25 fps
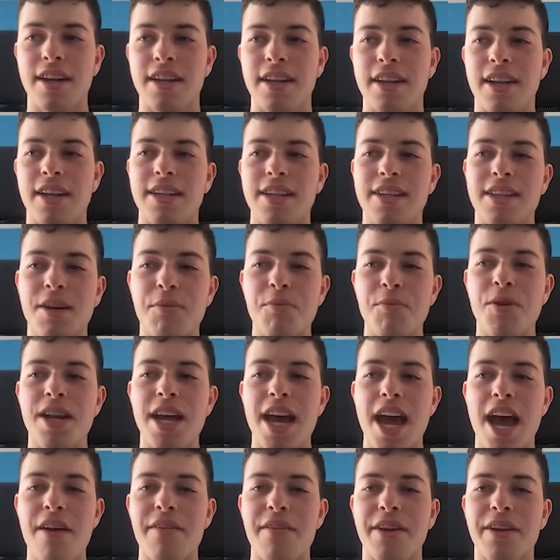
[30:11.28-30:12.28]
someone
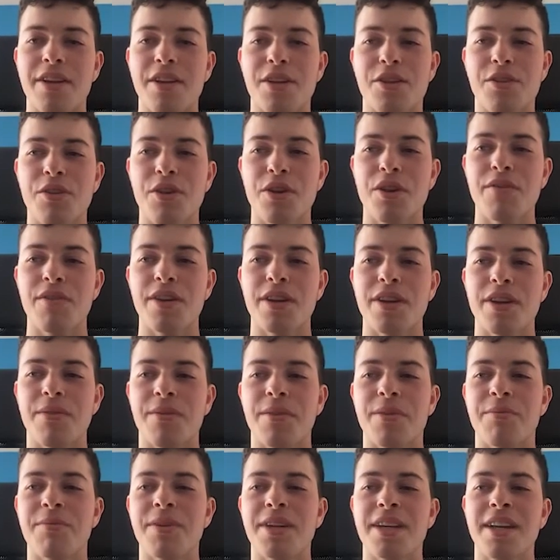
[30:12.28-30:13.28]
having control of it
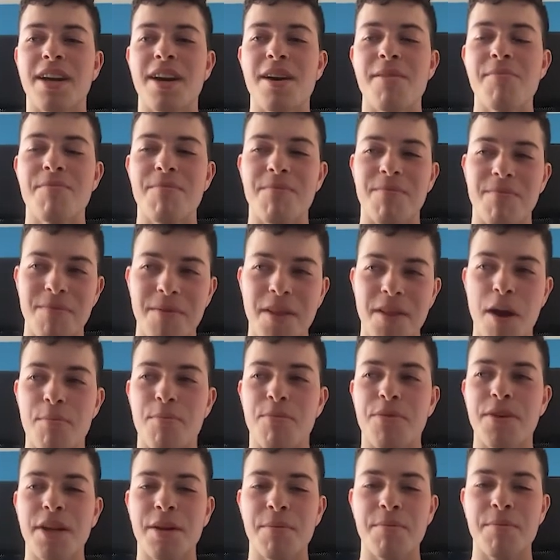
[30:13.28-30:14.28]
would be a
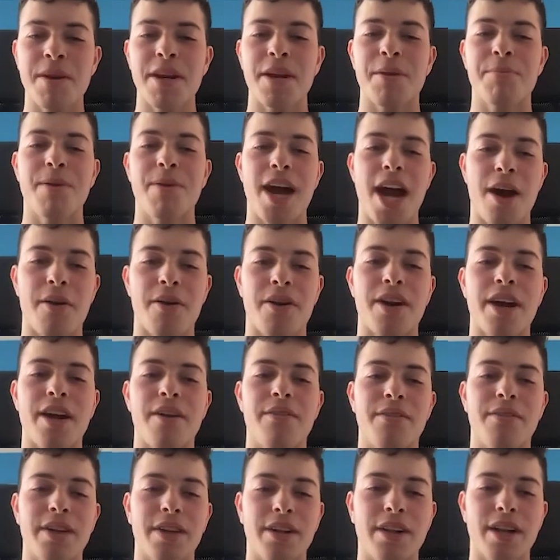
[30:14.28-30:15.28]
pretty big power, I
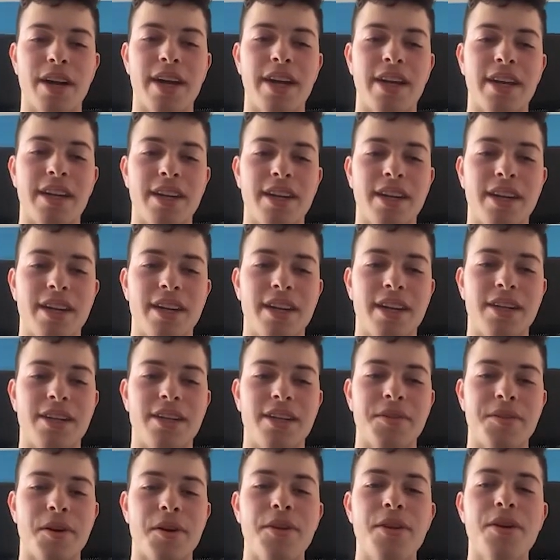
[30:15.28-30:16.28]
feel like.
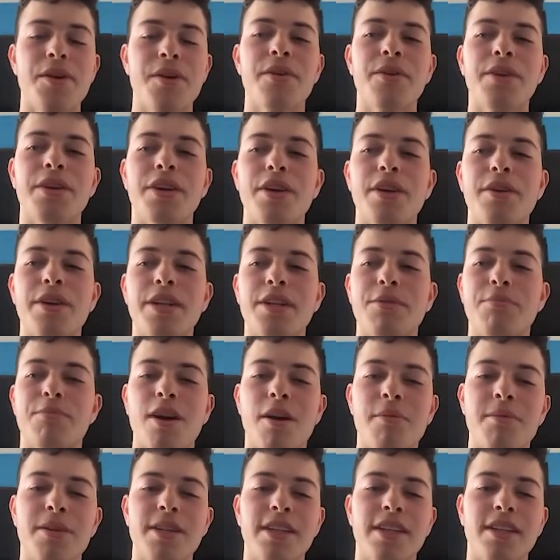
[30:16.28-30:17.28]
So although, he's
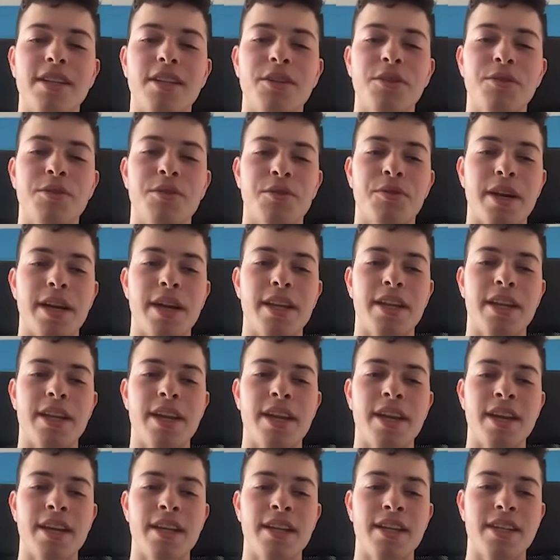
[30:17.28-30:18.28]
promising to do great
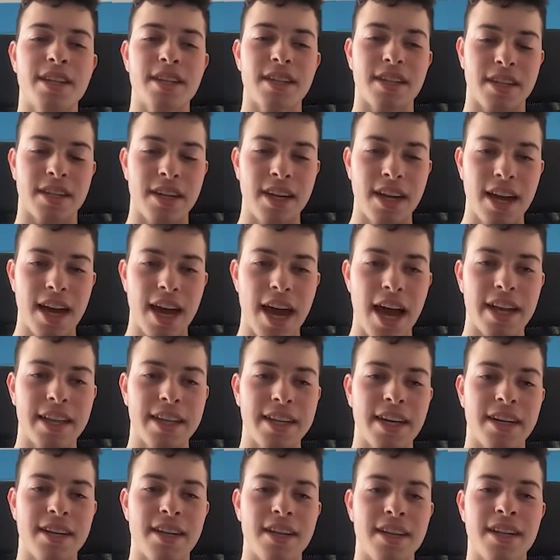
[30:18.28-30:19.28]
things, at the
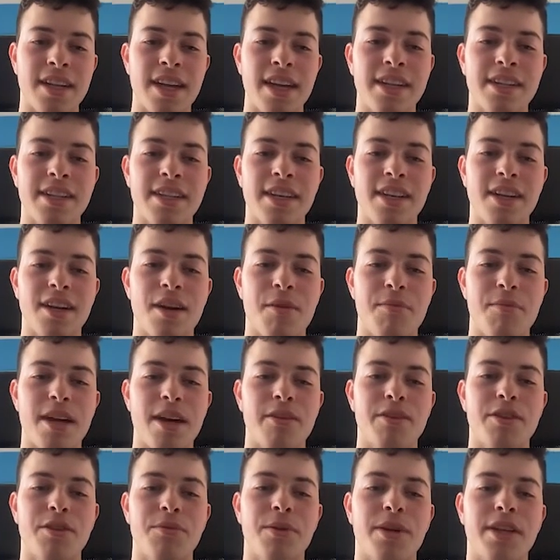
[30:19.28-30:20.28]
end of the day, it's going to come
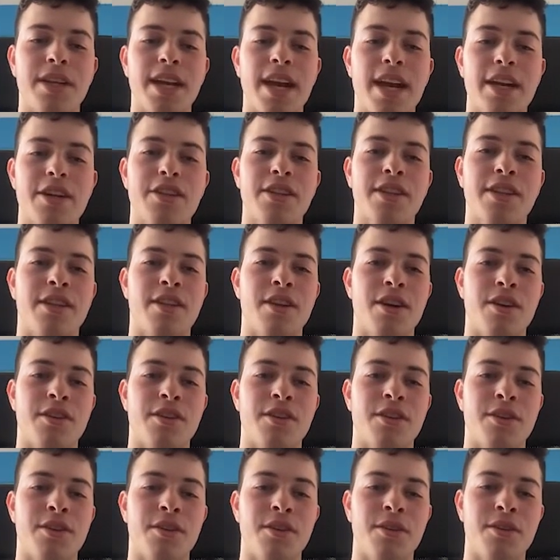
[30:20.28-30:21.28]
down to what he actually does
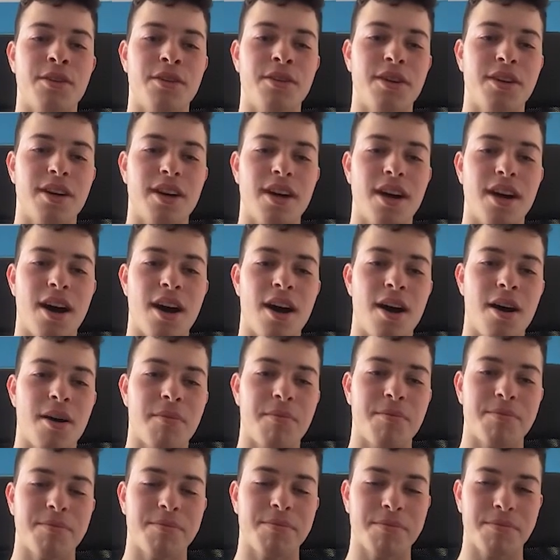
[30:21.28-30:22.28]
do.
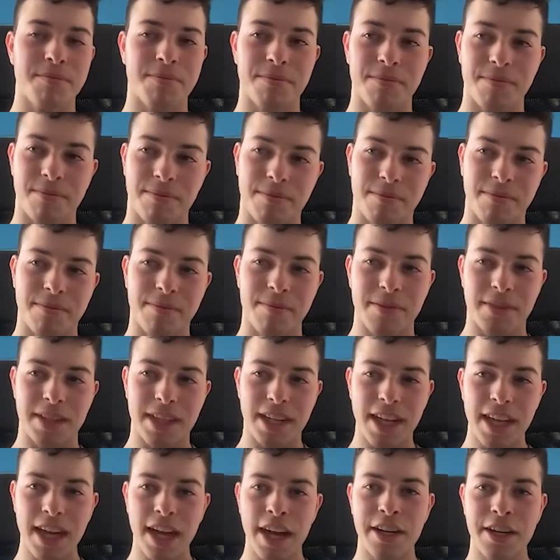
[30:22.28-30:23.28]
Um,
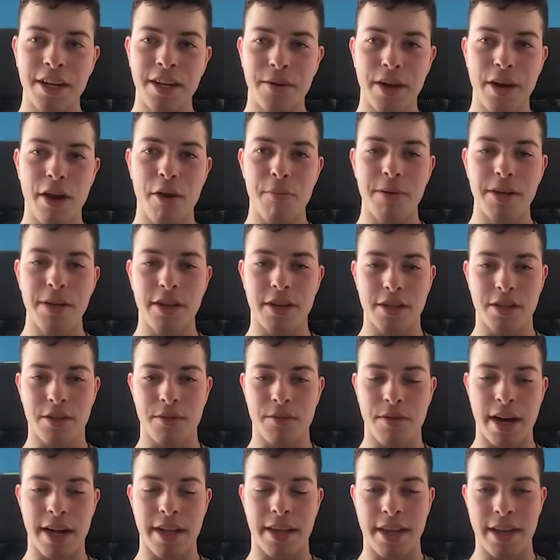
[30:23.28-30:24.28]
I hope he does the
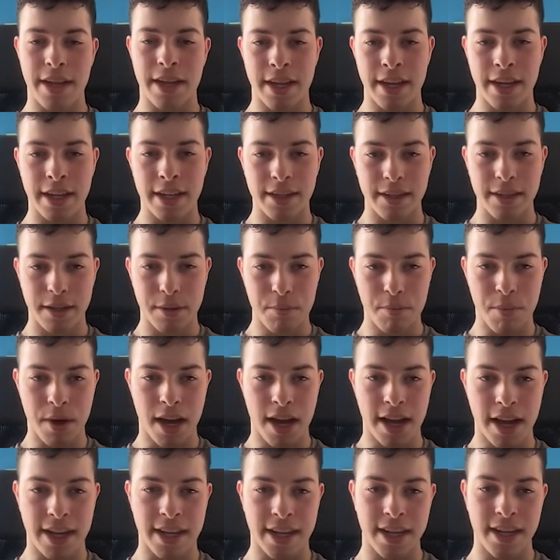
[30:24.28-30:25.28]
right thing
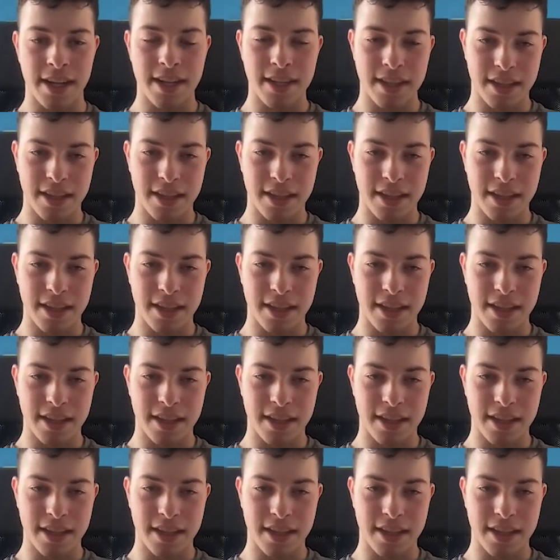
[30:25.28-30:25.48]
by